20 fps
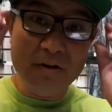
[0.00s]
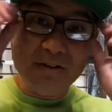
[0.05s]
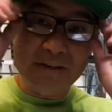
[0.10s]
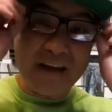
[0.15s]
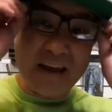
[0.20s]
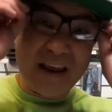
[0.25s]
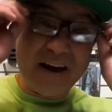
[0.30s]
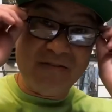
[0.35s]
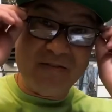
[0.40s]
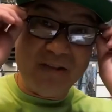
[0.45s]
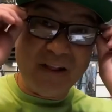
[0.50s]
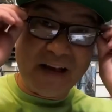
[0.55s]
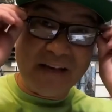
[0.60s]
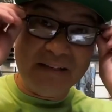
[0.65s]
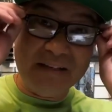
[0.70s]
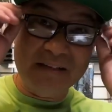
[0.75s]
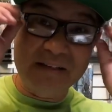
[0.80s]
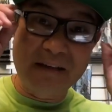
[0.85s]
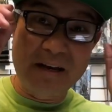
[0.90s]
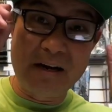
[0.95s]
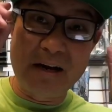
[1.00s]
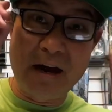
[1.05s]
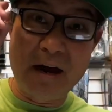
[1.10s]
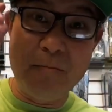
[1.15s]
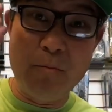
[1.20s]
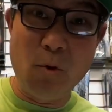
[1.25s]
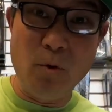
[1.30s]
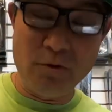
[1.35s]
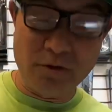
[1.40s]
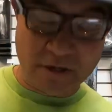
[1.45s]
I have glasses on.
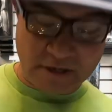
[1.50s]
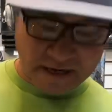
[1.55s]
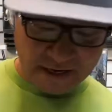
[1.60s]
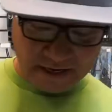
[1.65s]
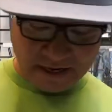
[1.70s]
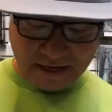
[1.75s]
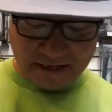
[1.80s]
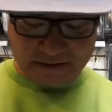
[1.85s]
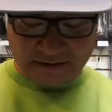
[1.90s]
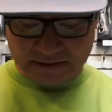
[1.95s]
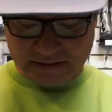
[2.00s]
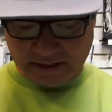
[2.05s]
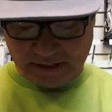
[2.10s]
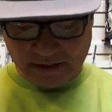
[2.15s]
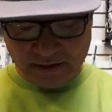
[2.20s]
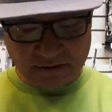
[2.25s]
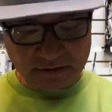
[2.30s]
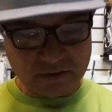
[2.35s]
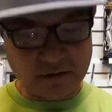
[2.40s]
I'm old and I can't see.